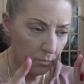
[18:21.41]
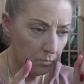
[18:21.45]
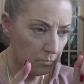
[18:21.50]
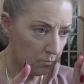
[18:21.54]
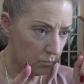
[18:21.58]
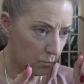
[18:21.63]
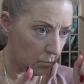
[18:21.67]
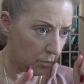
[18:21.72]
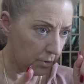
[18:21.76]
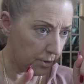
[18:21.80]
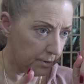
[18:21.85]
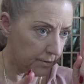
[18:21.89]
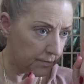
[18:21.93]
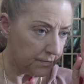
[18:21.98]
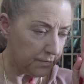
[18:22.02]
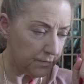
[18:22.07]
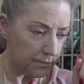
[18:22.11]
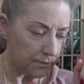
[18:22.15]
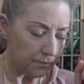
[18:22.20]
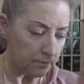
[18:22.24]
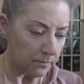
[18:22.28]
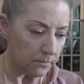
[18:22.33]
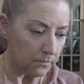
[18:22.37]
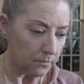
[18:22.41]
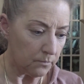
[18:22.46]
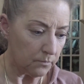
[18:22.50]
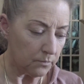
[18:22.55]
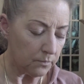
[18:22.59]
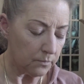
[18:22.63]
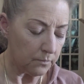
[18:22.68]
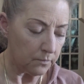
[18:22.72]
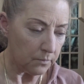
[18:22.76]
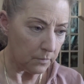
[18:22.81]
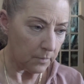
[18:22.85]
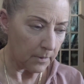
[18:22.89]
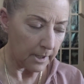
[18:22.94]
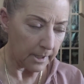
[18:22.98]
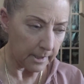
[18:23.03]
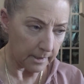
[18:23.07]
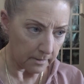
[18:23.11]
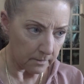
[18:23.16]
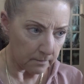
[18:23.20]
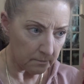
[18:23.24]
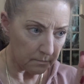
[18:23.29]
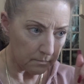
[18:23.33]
One is like